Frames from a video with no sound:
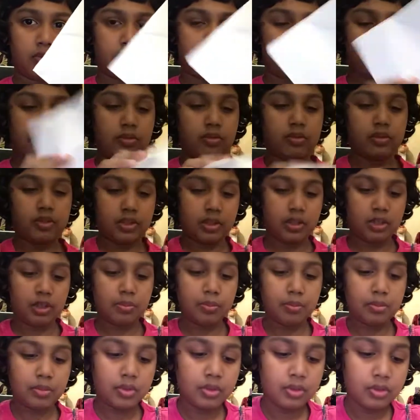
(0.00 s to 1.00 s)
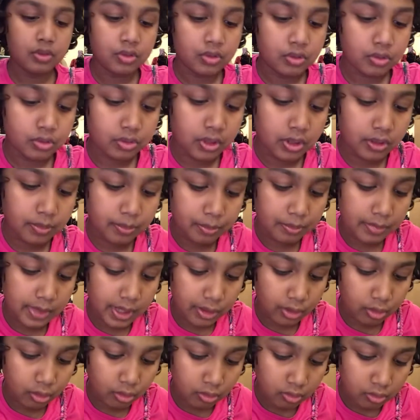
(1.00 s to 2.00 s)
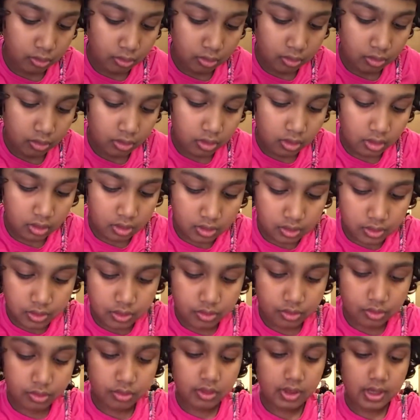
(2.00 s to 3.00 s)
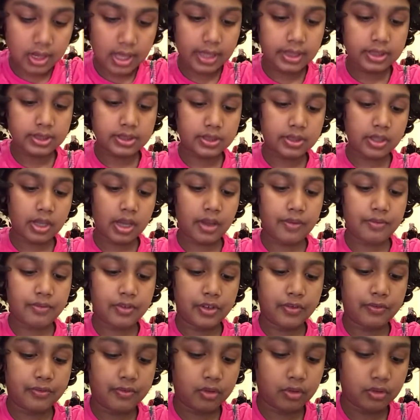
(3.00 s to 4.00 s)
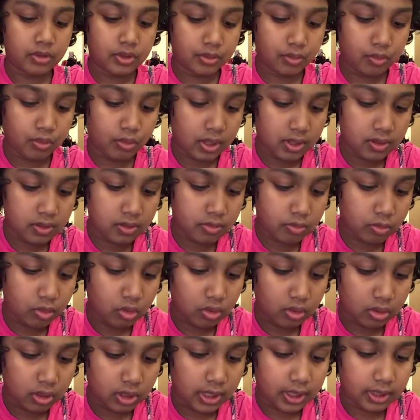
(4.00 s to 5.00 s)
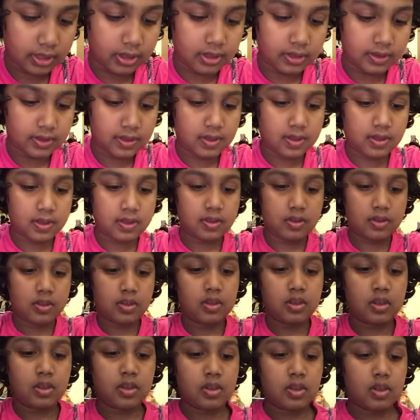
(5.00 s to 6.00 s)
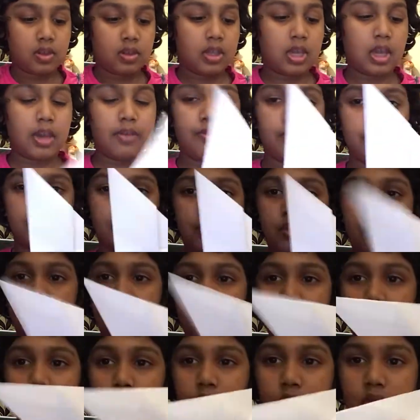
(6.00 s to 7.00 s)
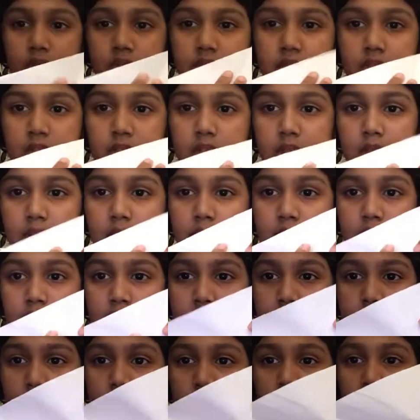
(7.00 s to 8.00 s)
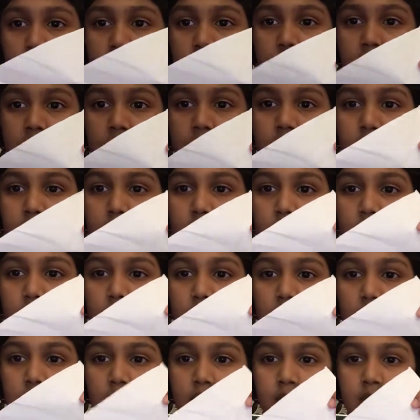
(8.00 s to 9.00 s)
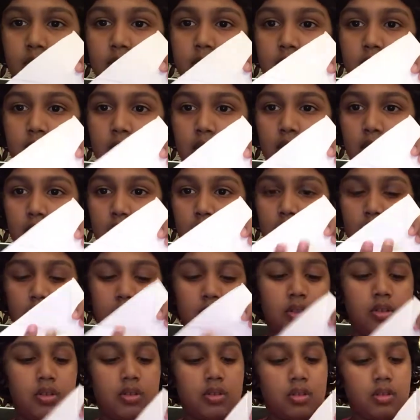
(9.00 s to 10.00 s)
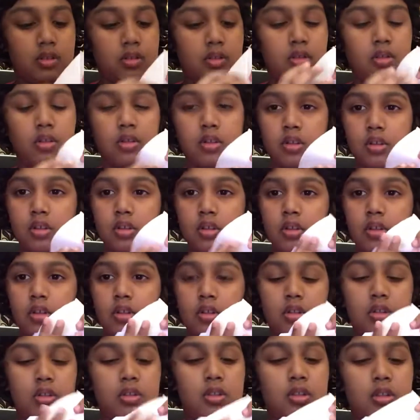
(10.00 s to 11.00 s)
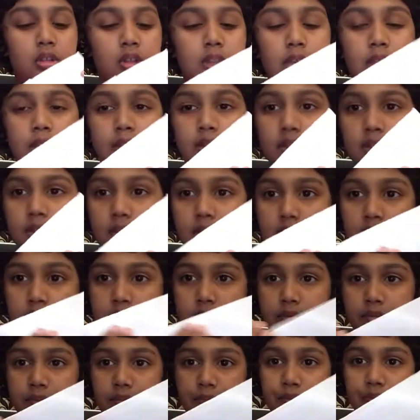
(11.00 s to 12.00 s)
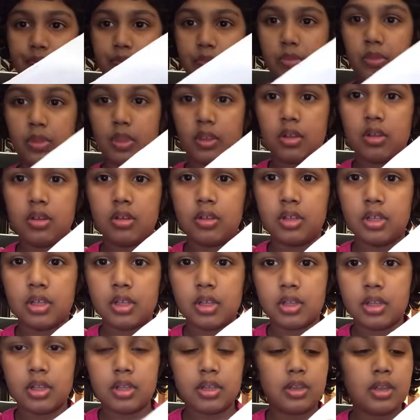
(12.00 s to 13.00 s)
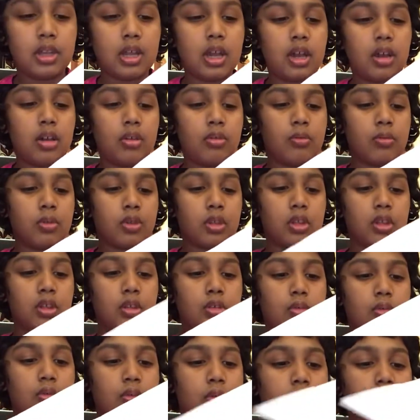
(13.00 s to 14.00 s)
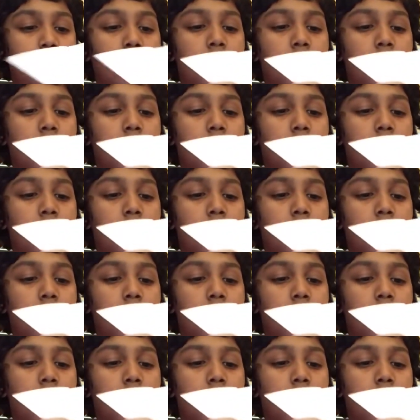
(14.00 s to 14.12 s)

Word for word: fold it up to the middle so next you have to fold it once more like this you have to fold it like this so like this and like this now you